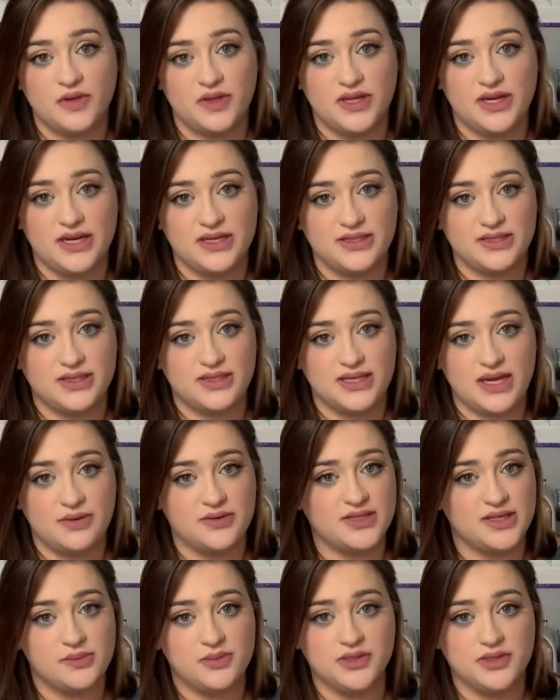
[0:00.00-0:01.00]
nice because I was
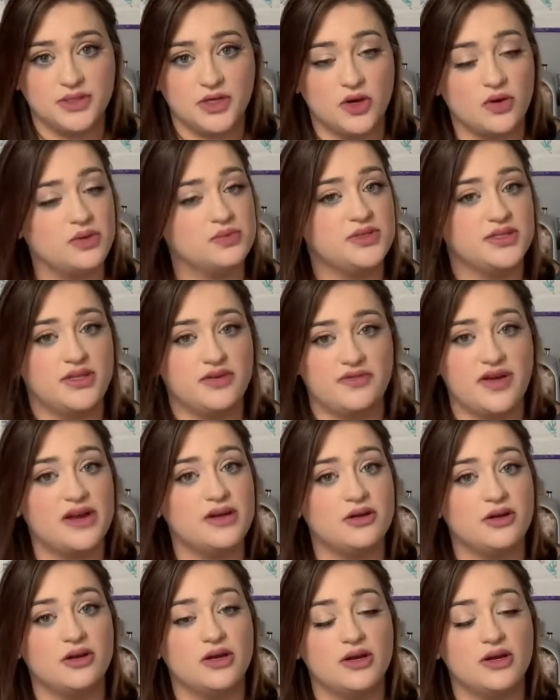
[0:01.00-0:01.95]
able to go up to the vendor